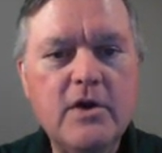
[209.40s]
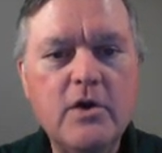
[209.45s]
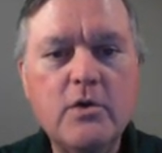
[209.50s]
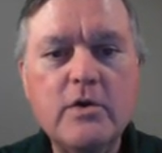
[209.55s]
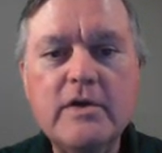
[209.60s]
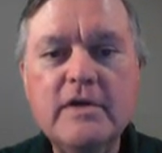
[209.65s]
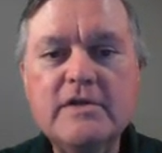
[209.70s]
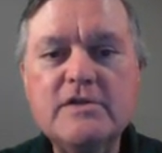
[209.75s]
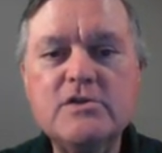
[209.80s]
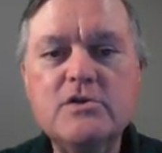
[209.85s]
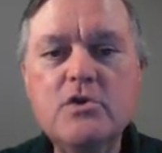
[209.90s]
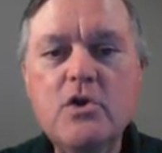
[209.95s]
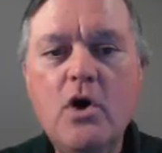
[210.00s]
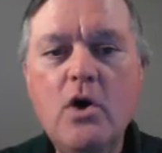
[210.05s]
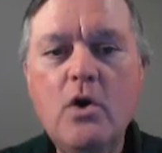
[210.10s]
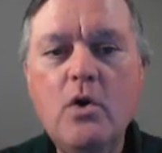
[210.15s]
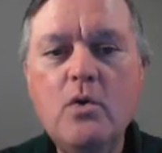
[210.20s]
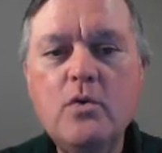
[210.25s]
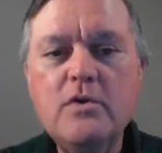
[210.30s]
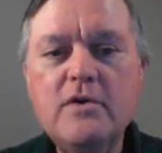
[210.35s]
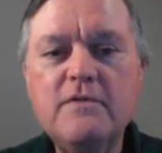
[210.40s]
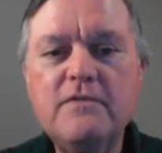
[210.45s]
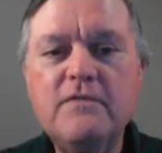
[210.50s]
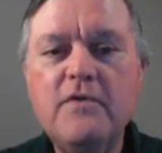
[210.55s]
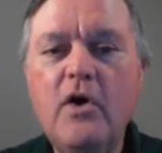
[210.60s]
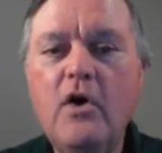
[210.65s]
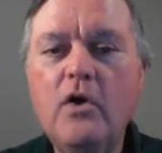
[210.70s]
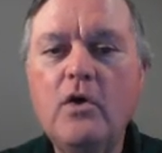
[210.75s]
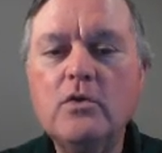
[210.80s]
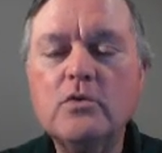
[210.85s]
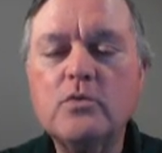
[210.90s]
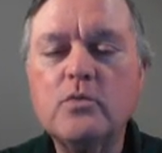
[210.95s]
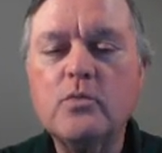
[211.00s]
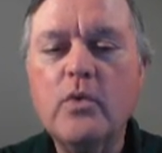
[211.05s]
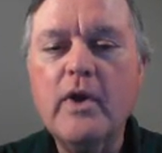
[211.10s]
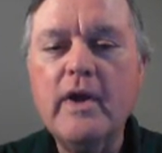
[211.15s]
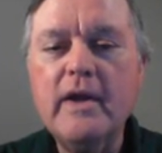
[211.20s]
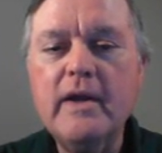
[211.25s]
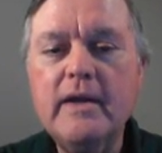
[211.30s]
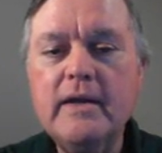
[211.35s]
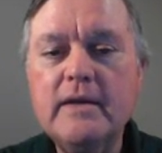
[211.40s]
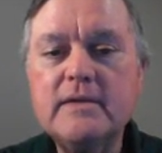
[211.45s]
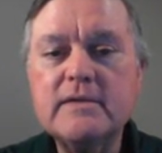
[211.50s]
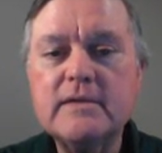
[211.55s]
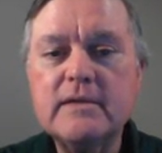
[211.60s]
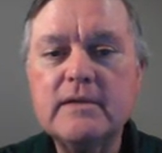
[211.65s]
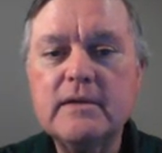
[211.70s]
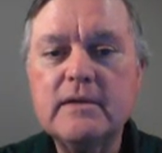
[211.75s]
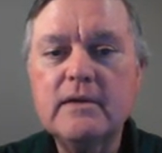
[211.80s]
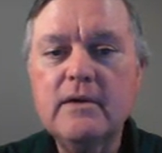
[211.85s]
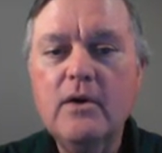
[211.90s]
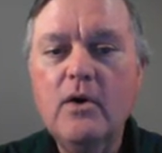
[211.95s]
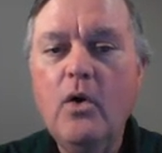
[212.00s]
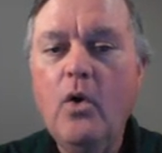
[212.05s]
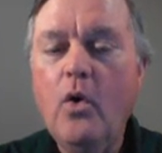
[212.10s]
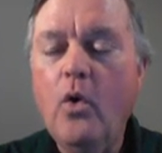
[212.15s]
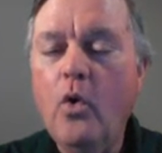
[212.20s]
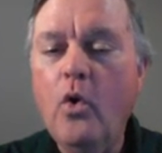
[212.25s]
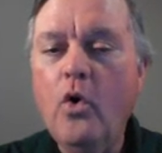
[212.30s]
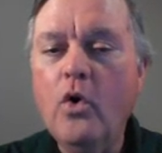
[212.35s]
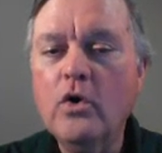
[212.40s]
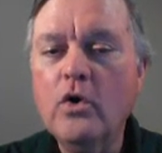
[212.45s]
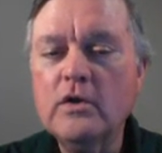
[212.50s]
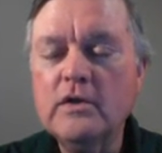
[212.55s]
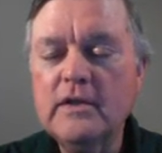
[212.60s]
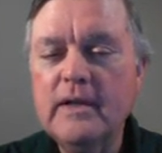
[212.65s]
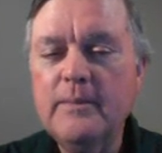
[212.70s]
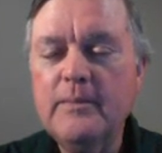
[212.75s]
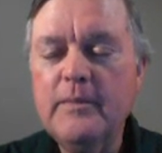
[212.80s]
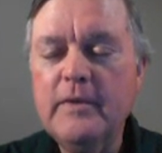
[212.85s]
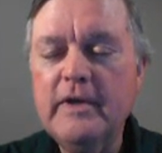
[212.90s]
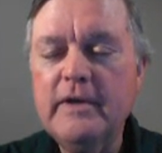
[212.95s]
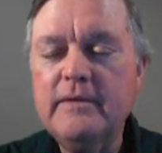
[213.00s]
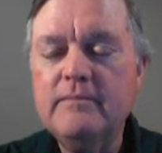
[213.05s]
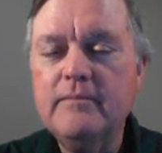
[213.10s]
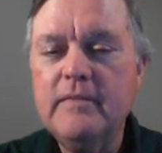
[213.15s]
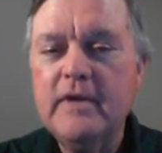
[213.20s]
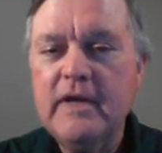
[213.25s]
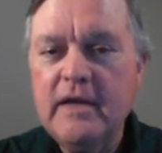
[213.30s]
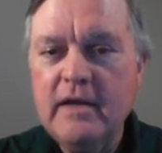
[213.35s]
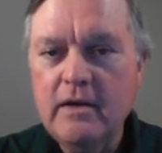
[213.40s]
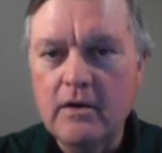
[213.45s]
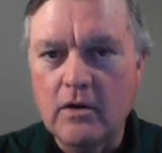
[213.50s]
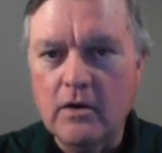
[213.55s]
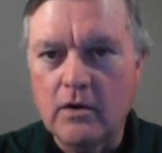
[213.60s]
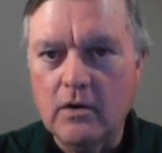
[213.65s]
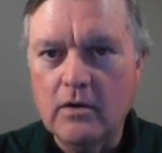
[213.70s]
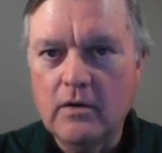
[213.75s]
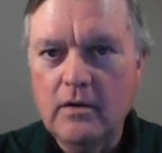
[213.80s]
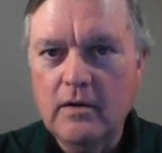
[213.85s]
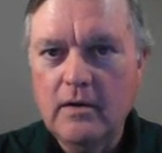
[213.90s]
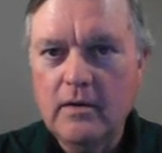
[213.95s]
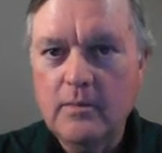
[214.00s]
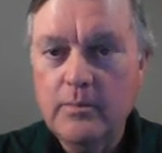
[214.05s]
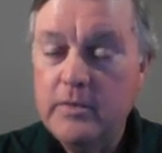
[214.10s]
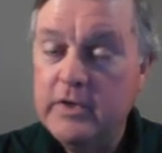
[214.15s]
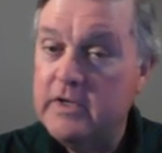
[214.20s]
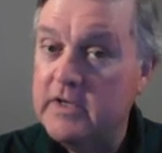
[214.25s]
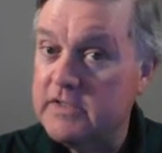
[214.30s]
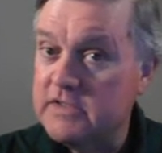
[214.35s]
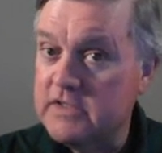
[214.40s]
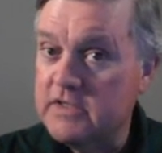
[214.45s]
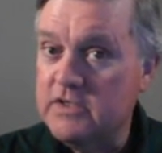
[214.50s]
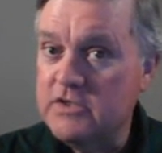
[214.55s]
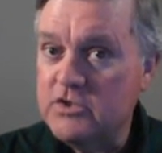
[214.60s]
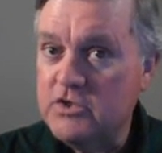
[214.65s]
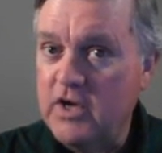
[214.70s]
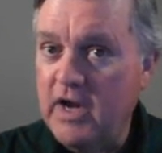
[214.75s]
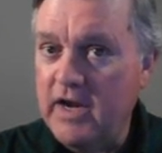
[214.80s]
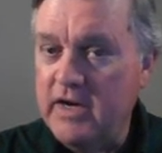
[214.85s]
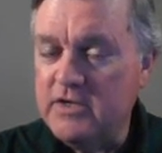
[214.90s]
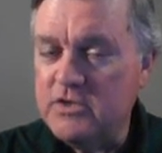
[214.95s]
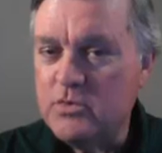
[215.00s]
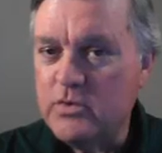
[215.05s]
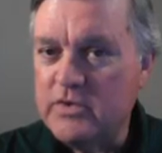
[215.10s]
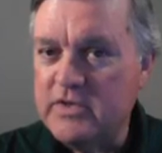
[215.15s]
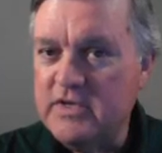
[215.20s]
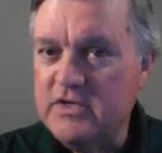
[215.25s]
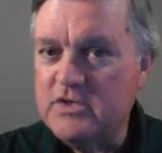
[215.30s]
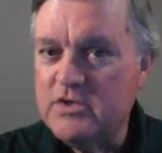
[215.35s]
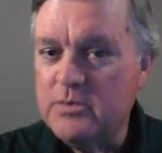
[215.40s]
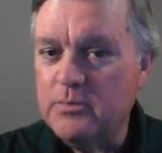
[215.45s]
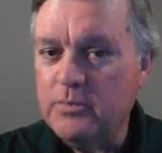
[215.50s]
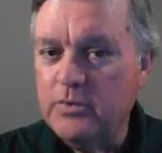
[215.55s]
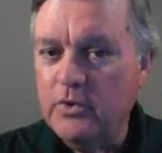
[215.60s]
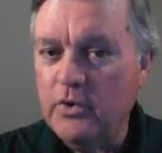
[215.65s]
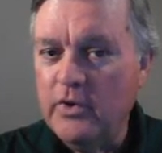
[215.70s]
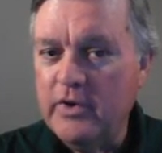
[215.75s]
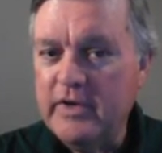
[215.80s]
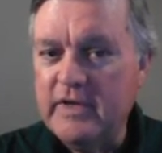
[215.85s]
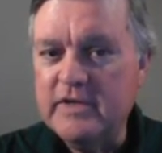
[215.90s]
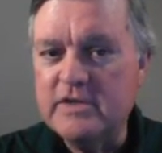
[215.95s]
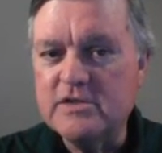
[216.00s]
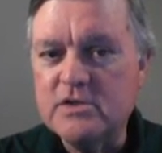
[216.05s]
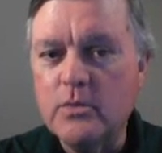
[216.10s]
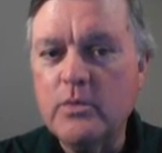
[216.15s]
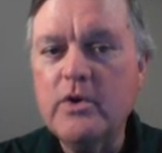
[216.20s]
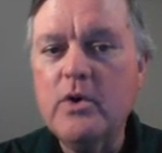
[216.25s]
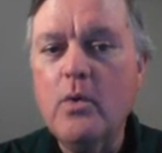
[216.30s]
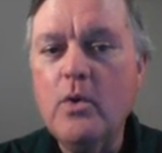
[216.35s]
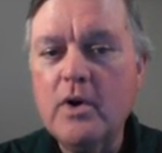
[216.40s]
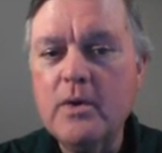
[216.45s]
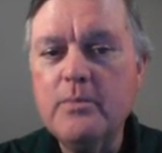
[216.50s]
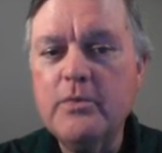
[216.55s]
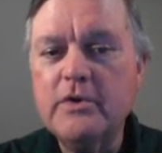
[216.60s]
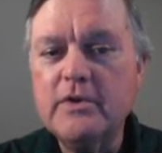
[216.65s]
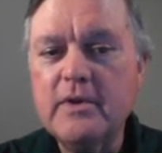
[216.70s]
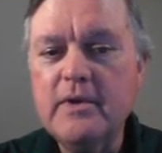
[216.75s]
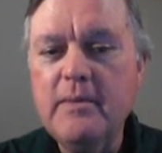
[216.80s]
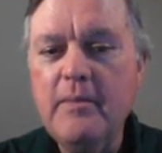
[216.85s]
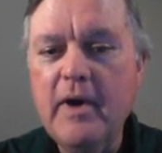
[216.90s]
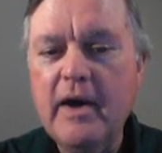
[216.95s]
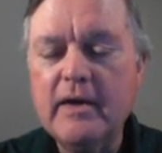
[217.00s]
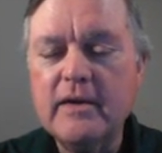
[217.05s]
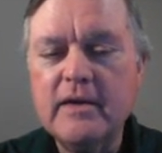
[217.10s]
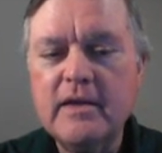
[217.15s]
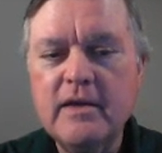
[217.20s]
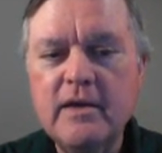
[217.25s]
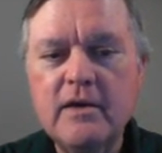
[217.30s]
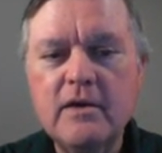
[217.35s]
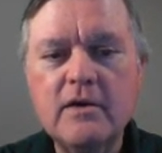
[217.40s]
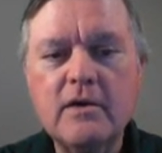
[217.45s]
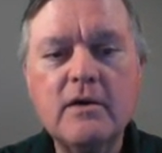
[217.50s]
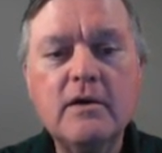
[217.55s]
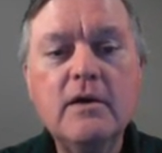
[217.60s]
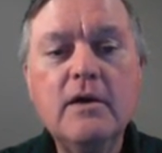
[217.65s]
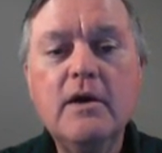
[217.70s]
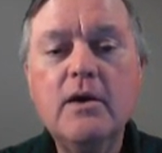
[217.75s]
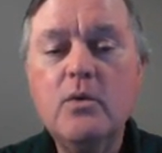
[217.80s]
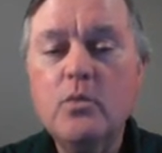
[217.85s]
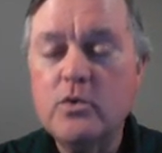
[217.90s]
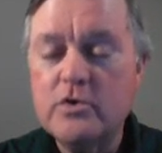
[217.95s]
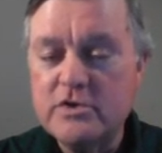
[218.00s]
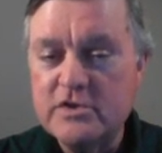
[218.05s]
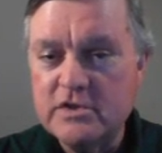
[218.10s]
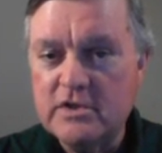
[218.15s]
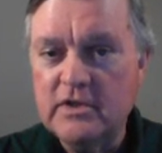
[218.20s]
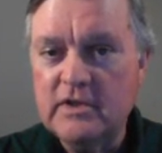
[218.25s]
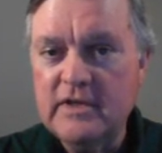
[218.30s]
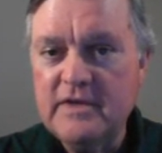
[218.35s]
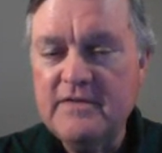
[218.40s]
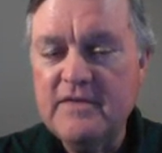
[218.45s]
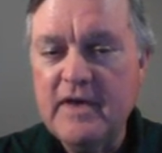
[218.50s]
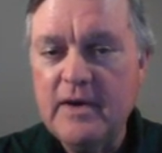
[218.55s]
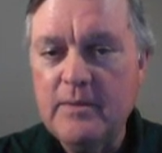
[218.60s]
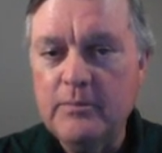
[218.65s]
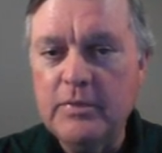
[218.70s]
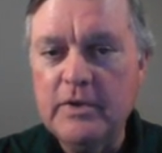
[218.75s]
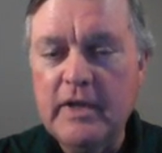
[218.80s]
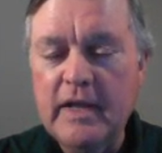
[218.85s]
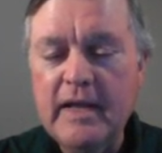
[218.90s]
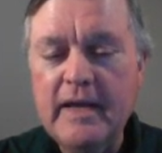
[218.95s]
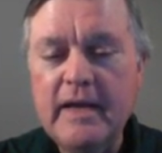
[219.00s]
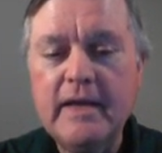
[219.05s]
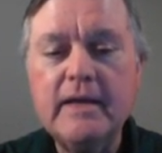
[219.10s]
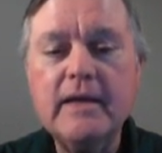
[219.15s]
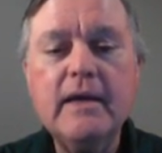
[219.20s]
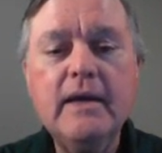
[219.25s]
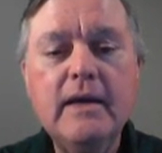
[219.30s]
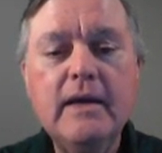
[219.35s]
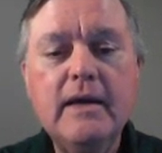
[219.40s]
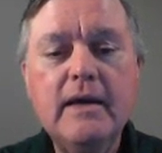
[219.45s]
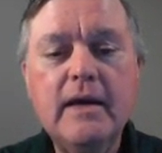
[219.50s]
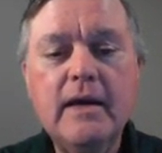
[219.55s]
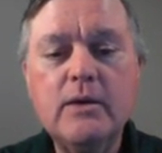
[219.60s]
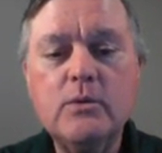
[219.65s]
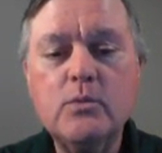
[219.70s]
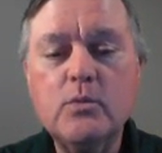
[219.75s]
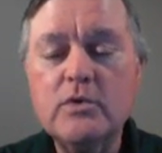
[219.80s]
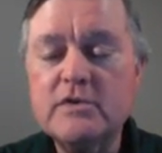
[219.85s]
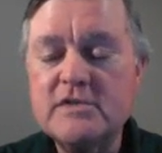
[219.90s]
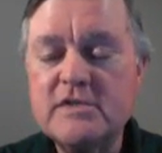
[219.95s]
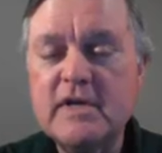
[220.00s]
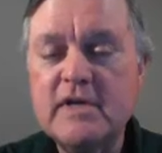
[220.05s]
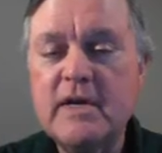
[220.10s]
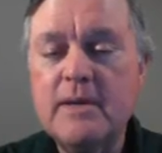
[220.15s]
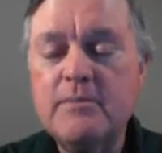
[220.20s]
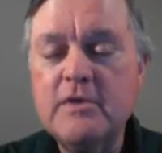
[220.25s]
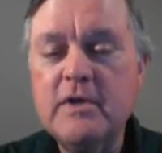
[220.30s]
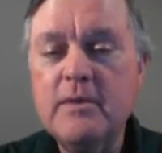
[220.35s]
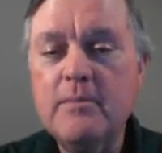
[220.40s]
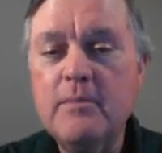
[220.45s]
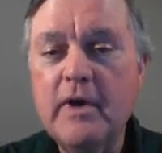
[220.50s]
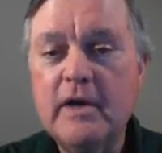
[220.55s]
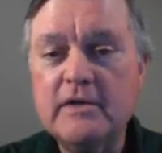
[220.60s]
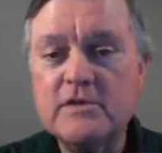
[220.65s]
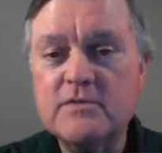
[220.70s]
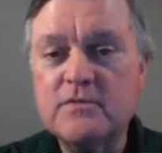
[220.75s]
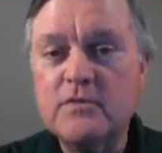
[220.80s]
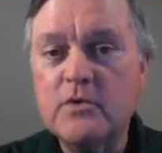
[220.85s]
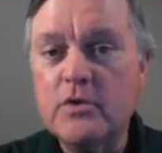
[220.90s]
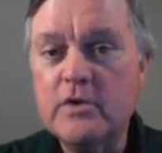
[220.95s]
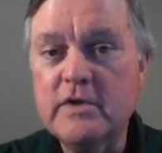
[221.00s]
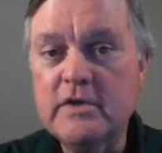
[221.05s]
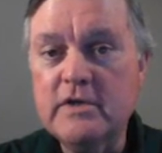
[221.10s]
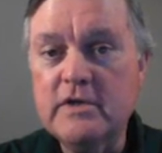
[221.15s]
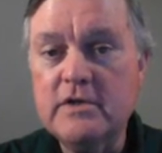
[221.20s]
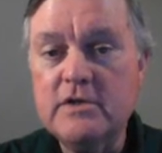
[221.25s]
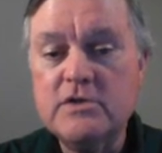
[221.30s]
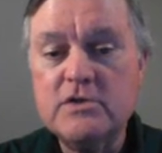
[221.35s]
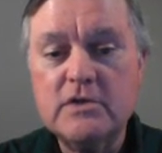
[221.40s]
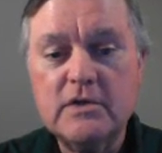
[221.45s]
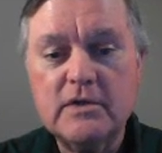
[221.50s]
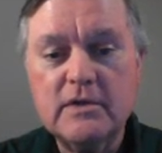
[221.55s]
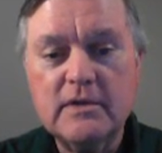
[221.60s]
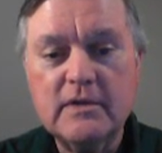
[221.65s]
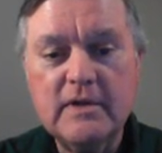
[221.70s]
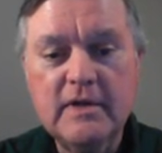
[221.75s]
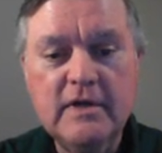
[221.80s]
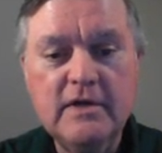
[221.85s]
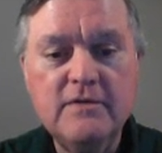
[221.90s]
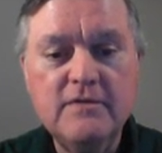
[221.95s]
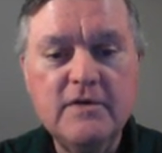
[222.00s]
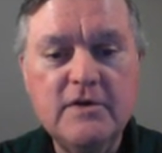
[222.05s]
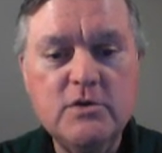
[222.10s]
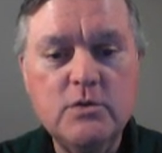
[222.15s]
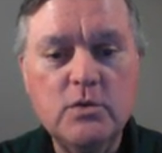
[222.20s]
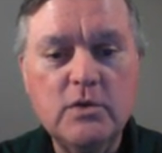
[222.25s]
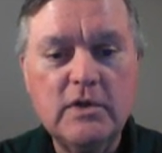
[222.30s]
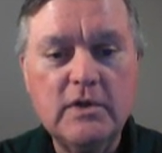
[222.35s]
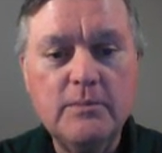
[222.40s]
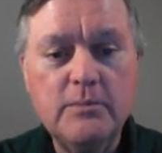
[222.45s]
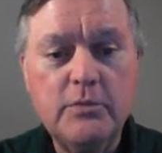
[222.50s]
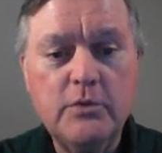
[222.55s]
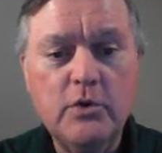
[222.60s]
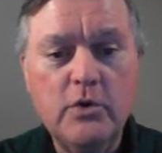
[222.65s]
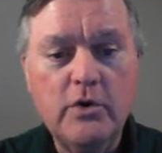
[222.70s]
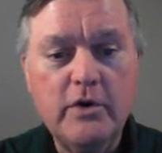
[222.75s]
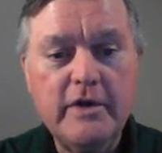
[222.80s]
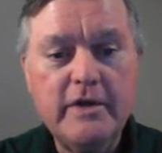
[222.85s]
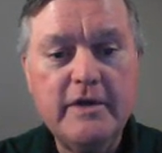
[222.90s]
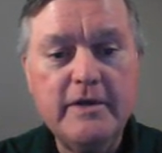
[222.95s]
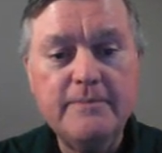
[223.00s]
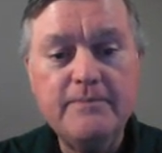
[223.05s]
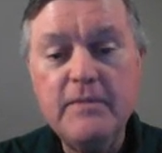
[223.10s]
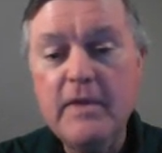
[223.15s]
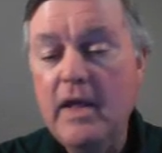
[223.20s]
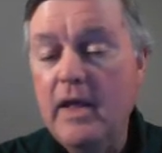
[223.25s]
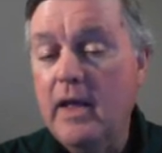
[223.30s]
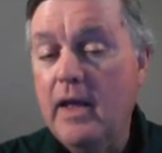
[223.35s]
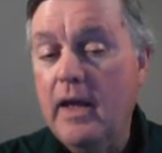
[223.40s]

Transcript: There is no default rate or limit here because it can change with each employee. So we don't want to put the amount here. We're just going to leave that blank, and we'll set up the amounts for each individual employee.